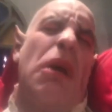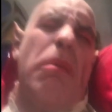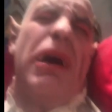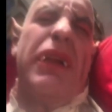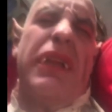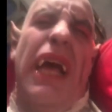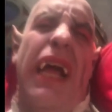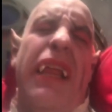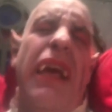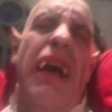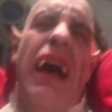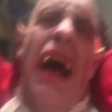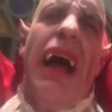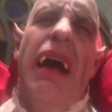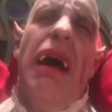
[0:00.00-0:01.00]
about that.
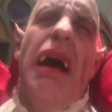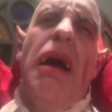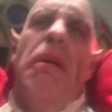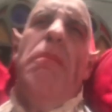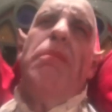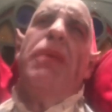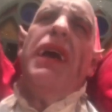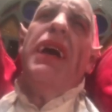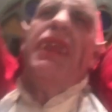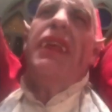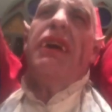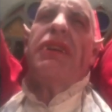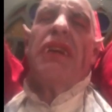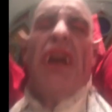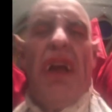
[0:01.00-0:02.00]

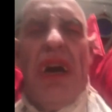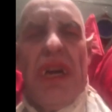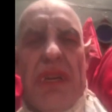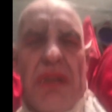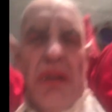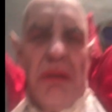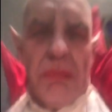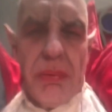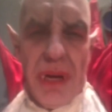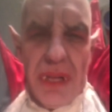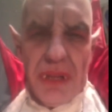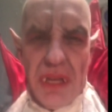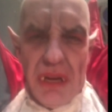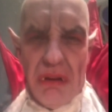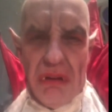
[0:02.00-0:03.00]
There's a lawsuit
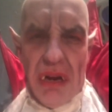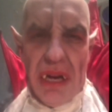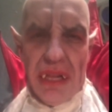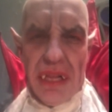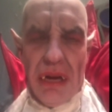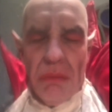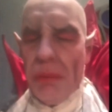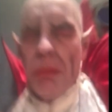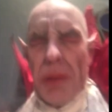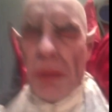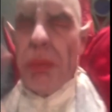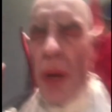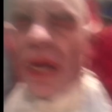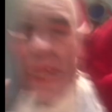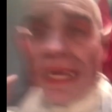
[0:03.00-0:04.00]
pending right now. But
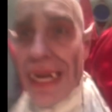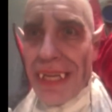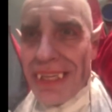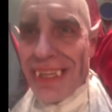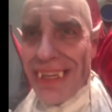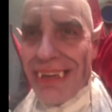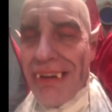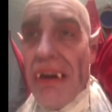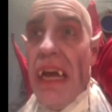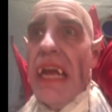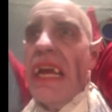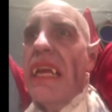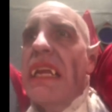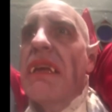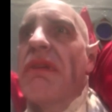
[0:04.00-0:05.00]
the point is, you know,
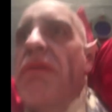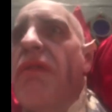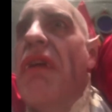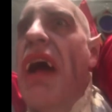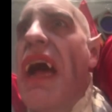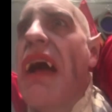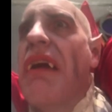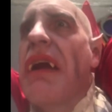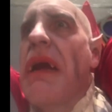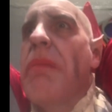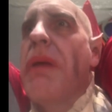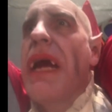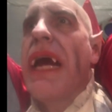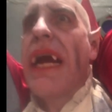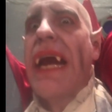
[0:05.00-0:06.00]
it is
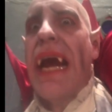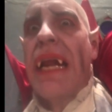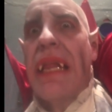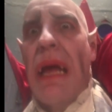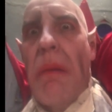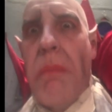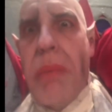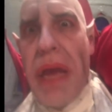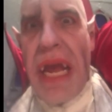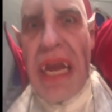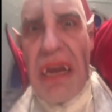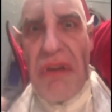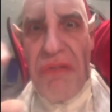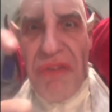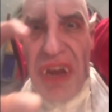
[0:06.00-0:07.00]
very big and the
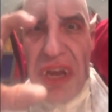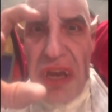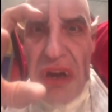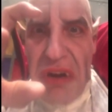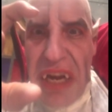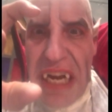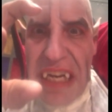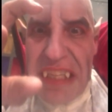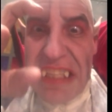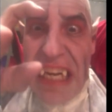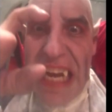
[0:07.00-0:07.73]
big figurines.